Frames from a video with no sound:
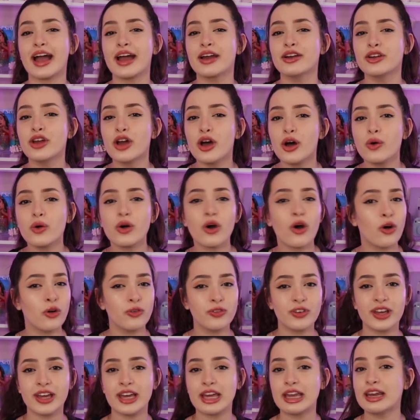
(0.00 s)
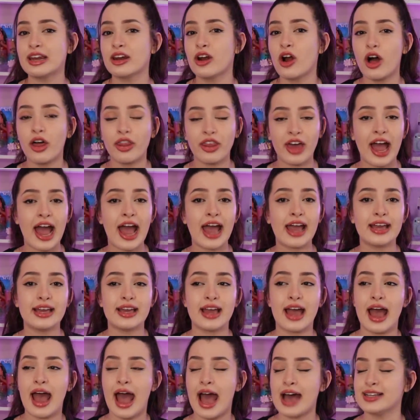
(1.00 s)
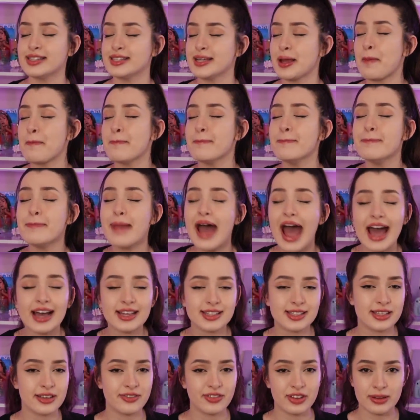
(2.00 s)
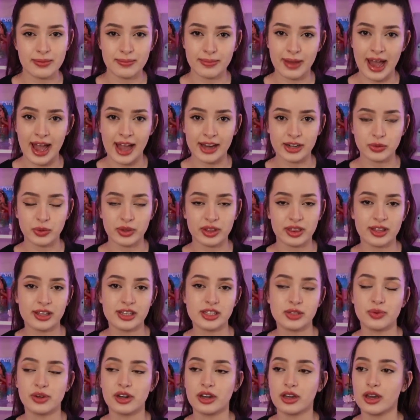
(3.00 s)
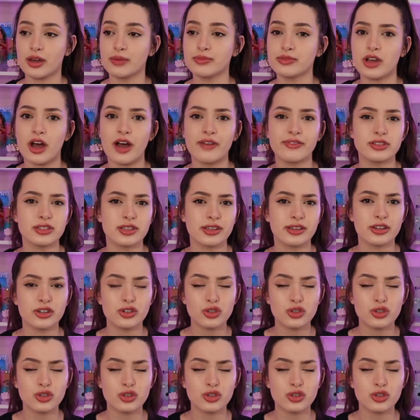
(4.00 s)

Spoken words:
I know COVID and all that has a massive impact with this when it comes obviously to